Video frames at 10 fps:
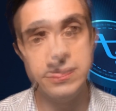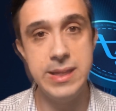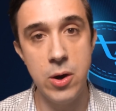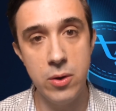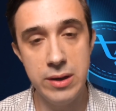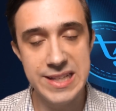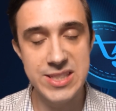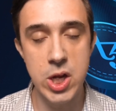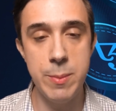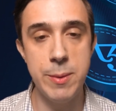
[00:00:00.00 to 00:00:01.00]
Now, let's
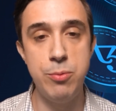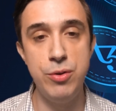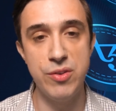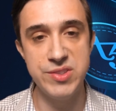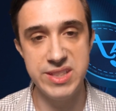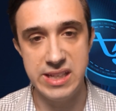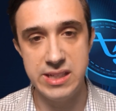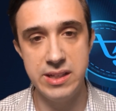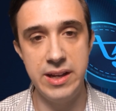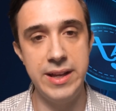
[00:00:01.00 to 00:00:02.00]
talk about proof of stake